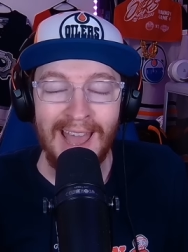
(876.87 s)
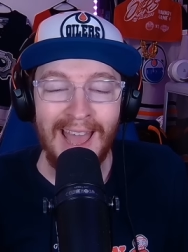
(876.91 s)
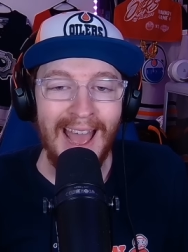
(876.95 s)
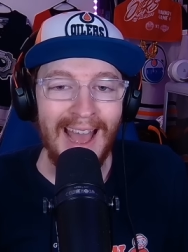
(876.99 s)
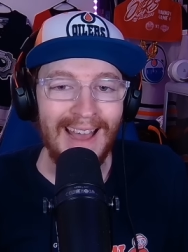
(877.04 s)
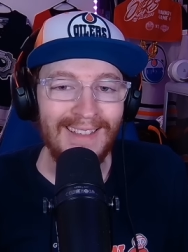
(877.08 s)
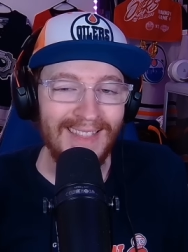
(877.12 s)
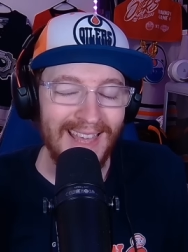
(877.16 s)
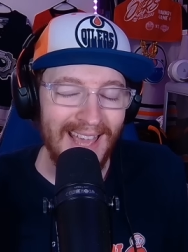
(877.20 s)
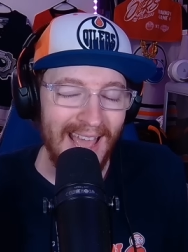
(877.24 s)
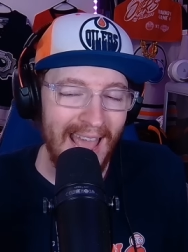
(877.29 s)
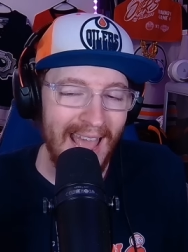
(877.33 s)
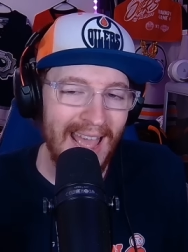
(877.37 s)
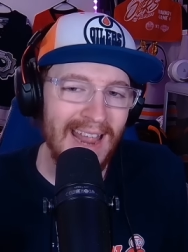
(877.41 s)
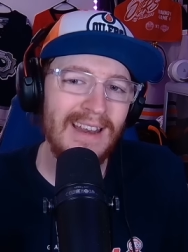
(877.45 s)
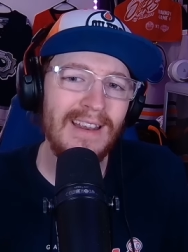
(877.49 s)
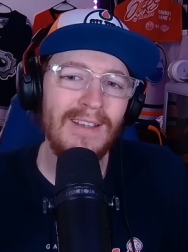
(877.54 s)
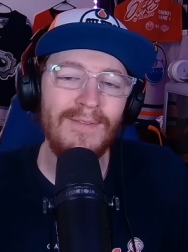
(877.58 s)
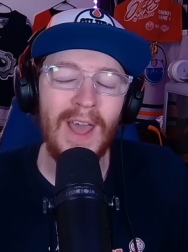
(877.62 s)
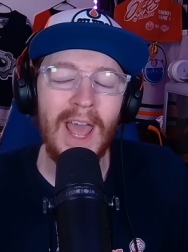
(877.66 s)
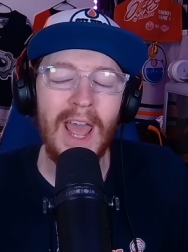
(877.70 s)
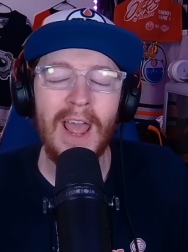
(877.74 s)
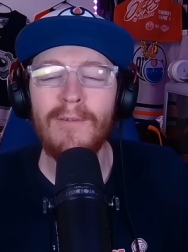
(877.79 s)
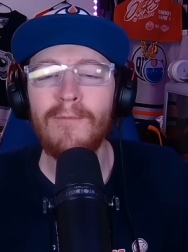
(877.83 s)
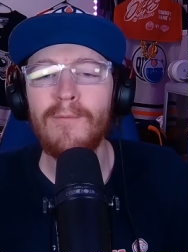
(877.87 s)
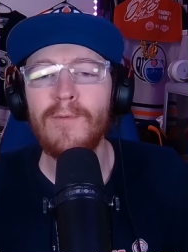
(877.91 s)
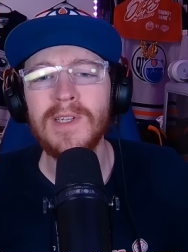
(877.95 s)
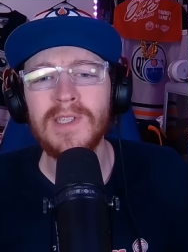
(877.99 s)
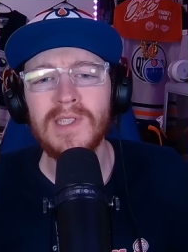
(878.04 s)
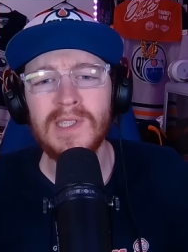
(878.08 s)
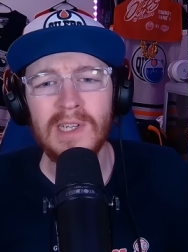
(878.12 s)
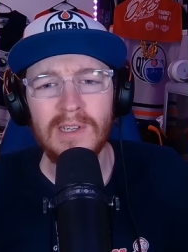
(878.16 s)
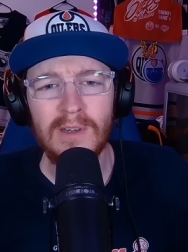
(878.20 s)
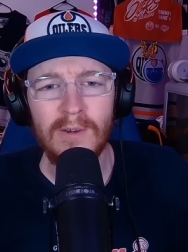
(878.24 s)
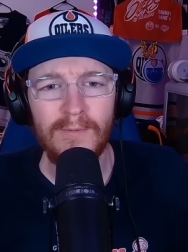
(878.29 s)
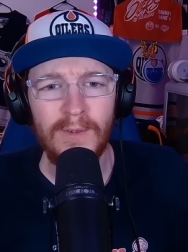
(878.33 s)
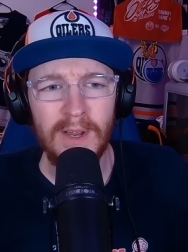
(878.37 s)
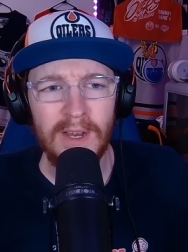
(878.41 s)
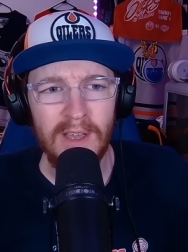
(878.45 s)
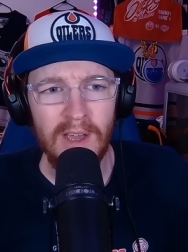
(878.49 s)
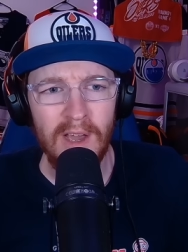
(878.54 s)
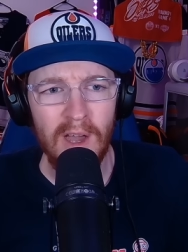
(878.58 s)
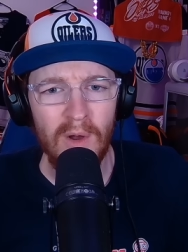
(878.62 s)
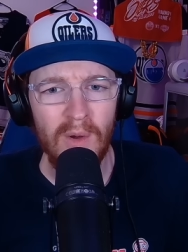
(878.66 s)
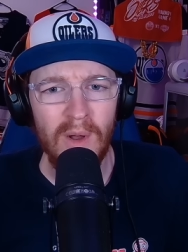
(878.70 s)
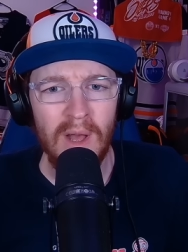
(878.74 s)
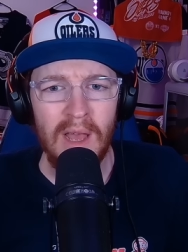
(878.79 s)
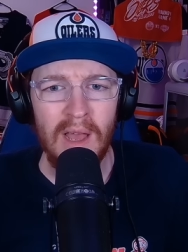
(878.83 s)
At the end of every single
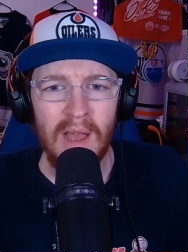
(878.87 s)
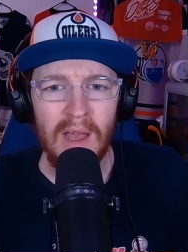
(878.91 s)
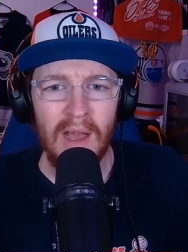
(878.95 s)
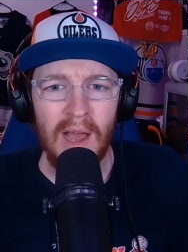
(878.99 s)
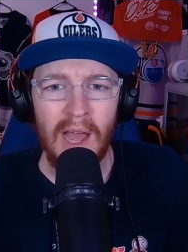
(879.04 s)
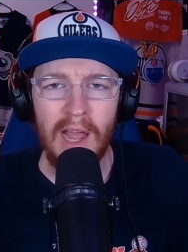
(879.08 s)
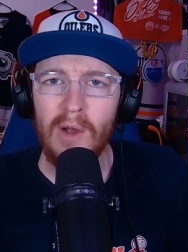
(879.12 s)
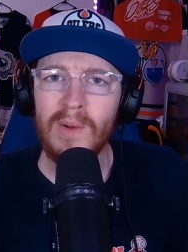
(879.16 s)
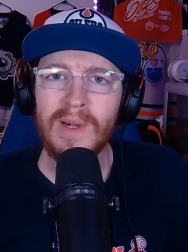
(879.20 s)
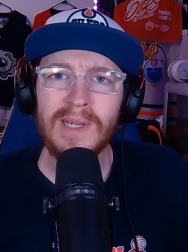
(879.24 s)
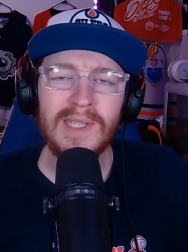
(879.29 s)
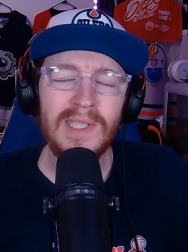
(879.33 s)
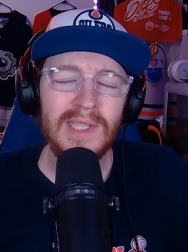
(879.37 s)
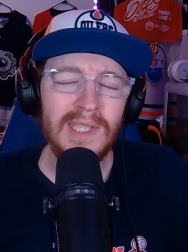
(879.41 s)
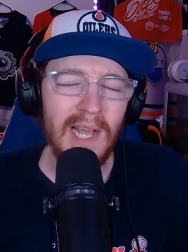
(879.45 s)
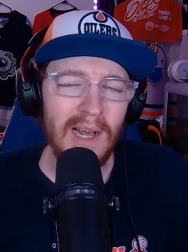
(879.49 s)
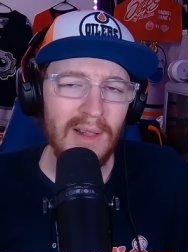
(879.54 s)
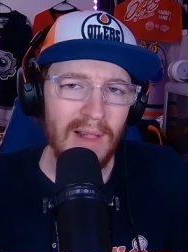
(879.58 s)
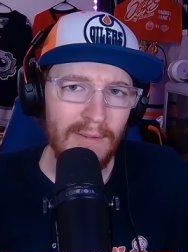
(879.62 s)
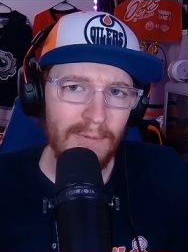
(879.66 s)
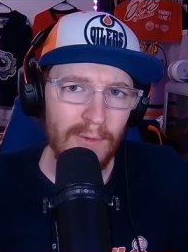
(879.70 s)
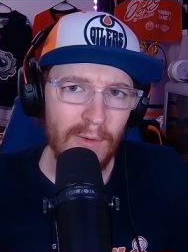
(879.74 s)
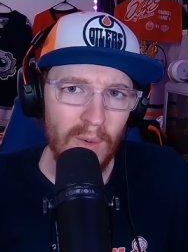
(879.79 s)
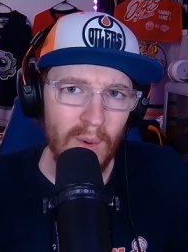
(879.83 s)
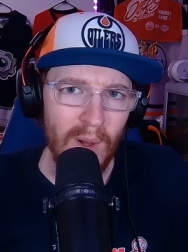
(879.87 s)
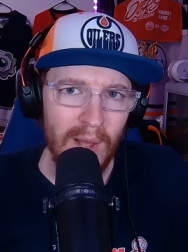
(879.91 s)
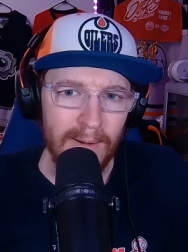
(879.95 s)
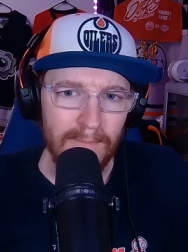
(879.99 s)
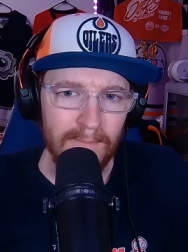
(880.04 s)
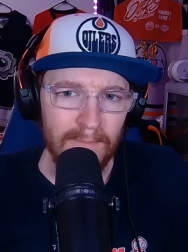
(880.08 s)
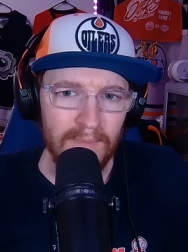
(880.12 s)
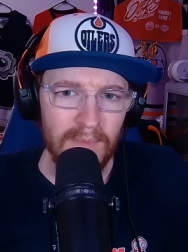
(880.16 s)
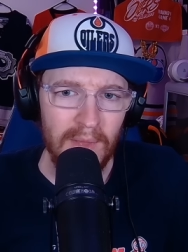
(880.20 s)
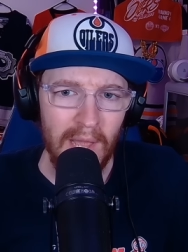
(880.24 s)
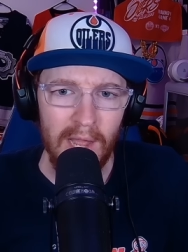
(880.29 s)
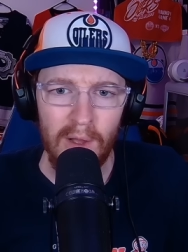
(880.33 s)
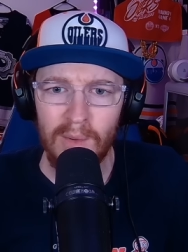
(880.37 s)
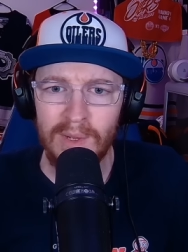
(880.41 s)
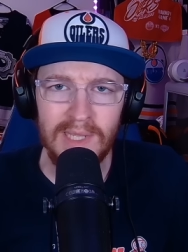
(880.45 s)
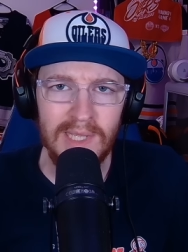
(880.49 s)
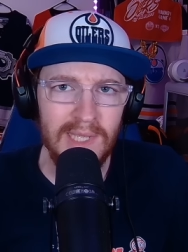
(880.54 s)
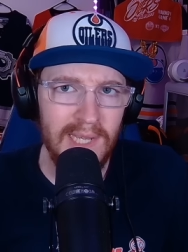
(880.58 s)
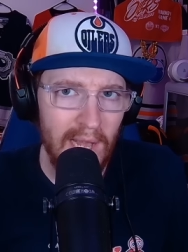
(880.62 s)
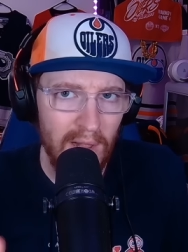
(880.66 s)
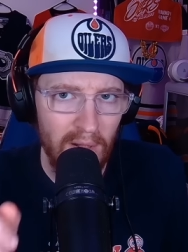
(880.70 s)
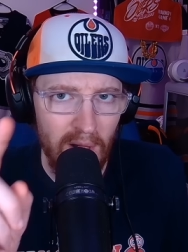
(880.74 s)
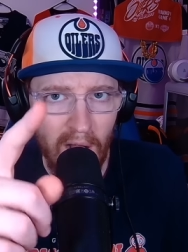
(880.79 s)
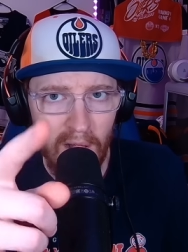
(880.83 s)
video, I always tell everyone, I always
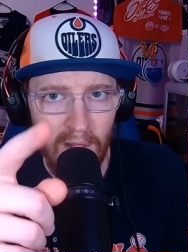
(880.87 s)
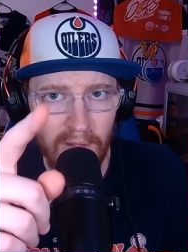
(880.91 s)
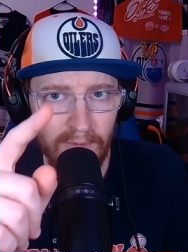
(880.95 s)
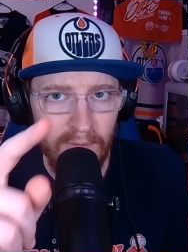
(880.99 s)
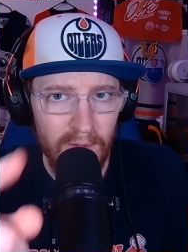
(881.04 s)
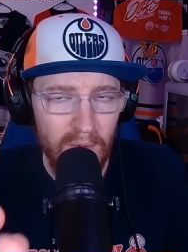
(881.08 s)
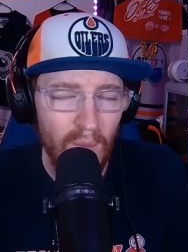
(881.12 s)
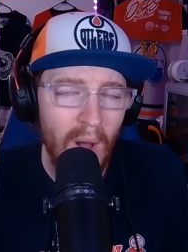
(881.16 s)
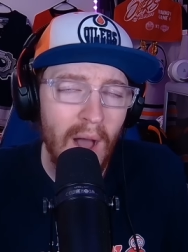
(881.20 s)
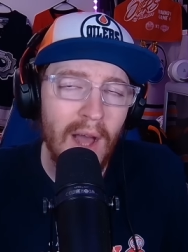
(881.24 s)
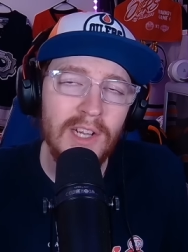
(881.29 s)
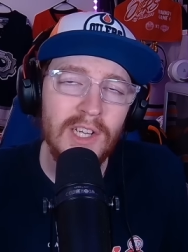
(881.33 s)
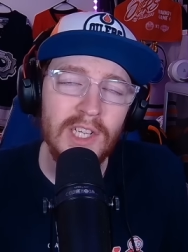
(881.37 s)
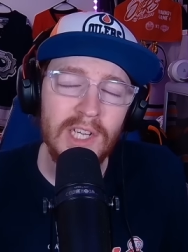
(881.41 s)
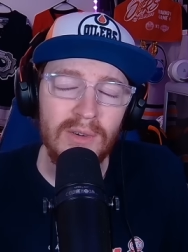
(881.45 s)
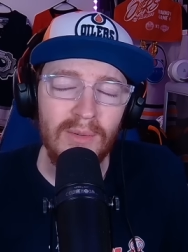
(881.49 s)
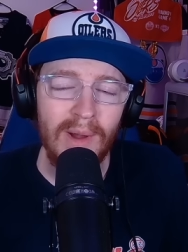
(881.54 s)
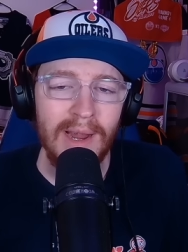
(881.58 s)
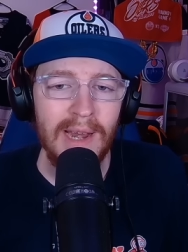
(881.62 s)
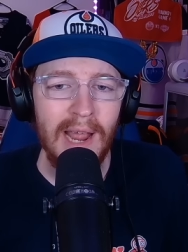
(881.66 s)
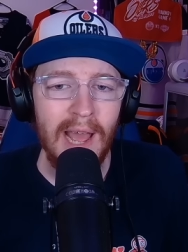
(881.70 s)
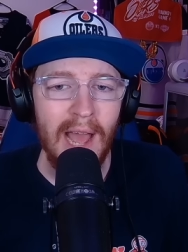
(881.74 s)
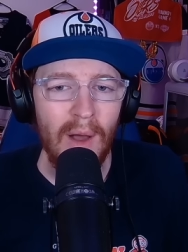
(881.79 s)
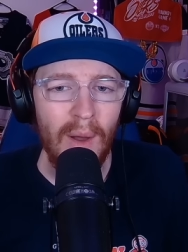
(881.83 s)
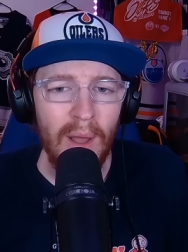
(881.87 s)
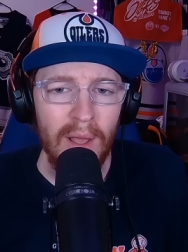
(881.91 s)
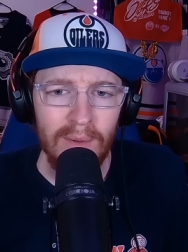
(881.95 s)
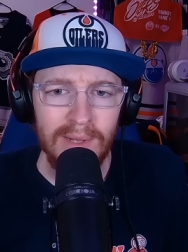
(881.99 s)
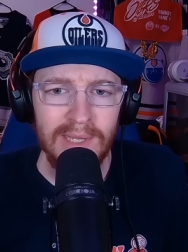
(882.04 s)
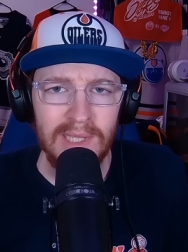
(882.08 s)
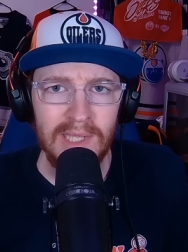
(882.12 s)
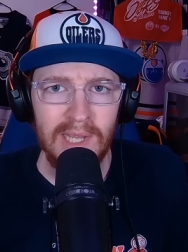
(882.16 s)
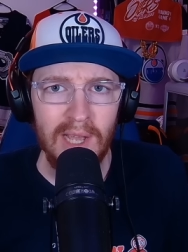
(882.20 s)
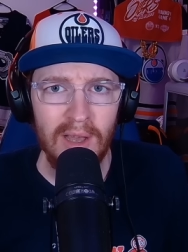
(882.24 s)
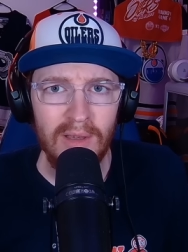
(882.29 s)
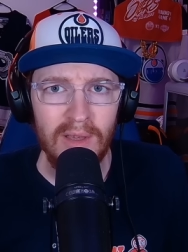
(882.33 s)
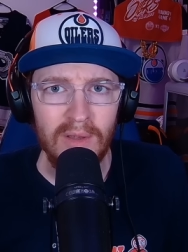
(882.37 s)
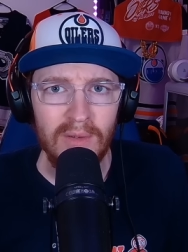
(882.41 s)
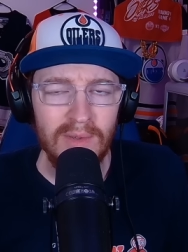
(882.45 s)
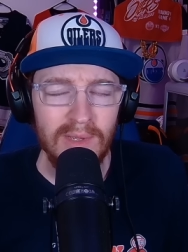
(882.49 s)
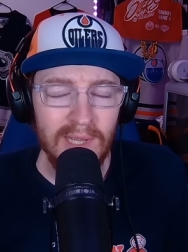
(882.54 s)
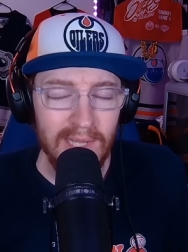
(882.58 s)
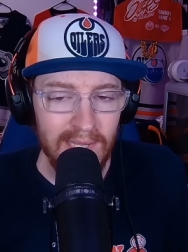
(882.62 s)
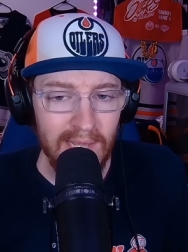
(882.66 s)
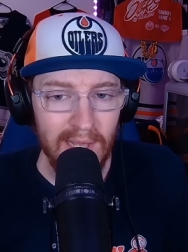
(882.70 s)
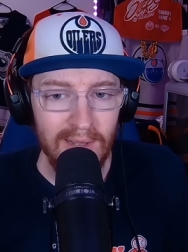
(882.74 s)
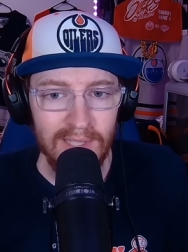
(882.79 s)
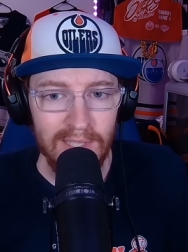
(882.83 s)
tell all of you watching right now, I always tell you to
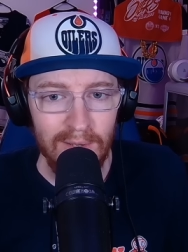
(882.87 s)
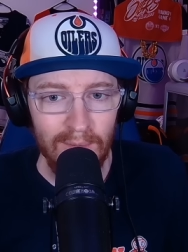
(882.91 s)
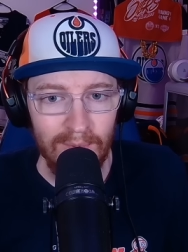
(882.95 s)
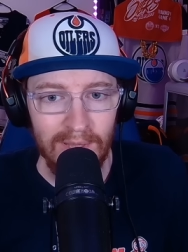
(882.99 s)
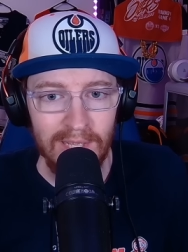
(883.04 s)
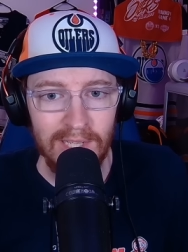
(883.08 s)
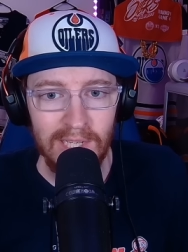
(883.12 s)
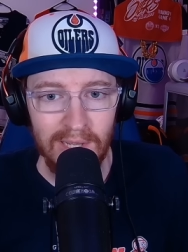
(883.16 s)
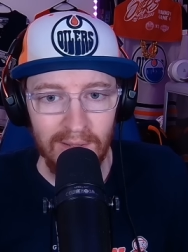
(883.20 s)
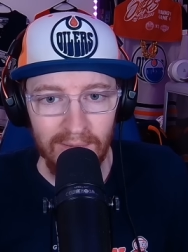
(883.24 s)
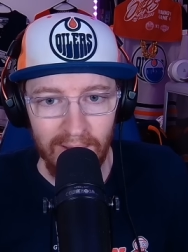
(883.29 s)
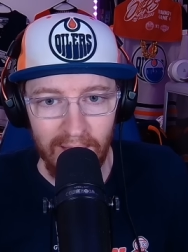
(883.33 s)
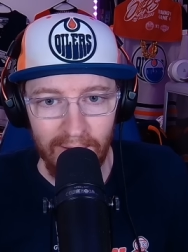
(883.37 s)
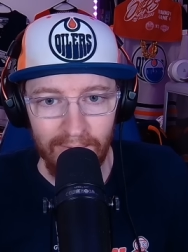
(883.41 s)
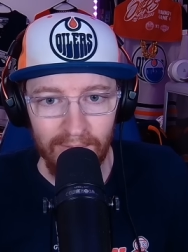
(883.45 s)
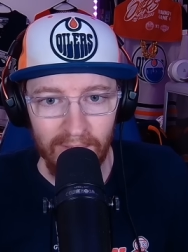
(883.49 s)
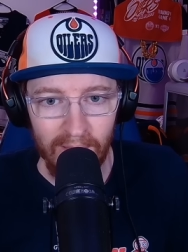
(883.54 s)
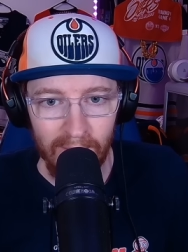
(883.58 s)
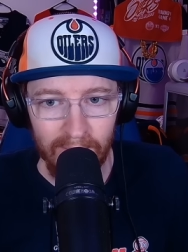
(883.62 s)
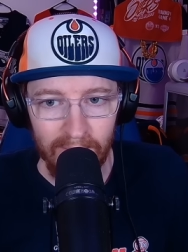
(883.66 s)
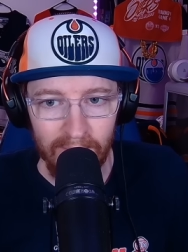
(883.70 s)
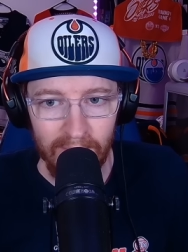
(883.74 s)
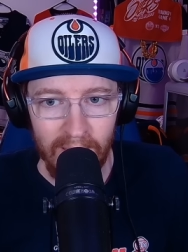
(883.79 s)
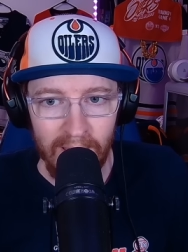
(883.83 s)
tell someone that you love them